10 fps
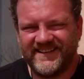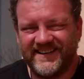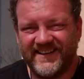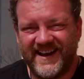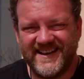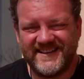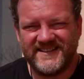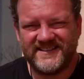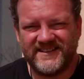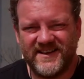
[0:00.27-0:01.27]
Okay,
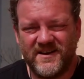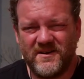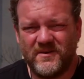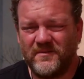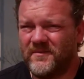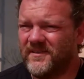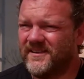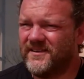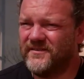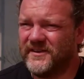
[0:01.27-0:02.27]
this is a
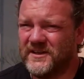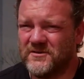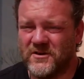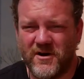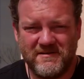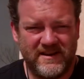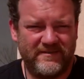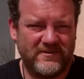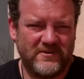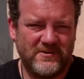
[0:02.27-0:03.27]
video diary
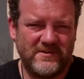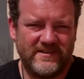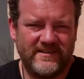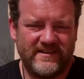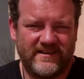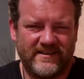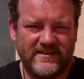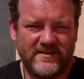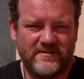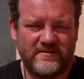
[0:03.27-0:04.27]
for
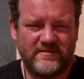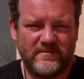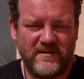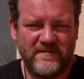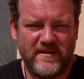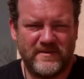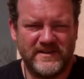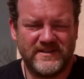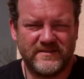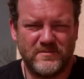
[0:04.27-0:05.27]
my
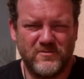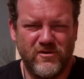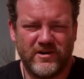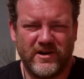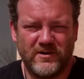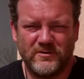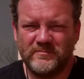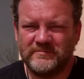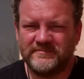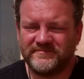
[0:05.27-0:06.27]
family's Morocco
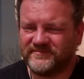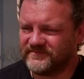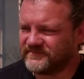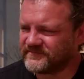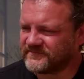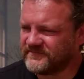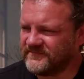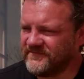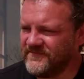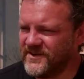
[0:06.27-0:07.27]

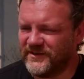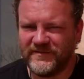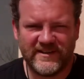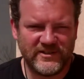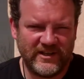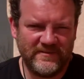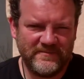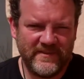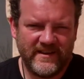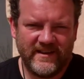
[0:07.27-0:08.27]
adventure.
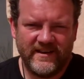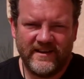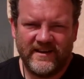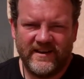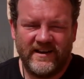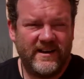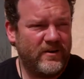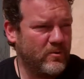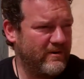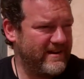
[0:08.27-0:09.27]

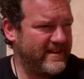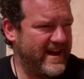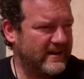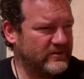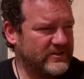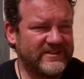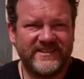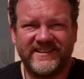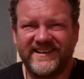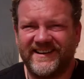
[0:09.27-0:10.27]
We're at the
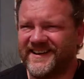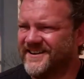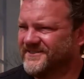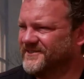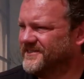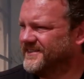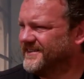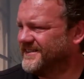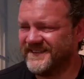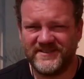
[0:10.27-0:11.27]
house.
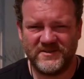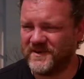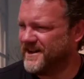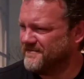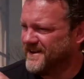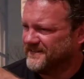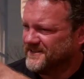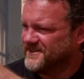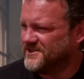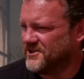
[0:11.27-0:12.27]
Just pan around
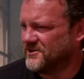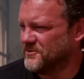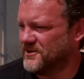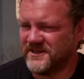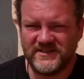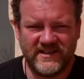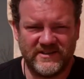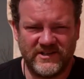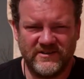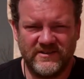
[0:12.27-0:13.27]
and show the workers
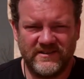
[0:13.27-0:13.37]
there, Joe.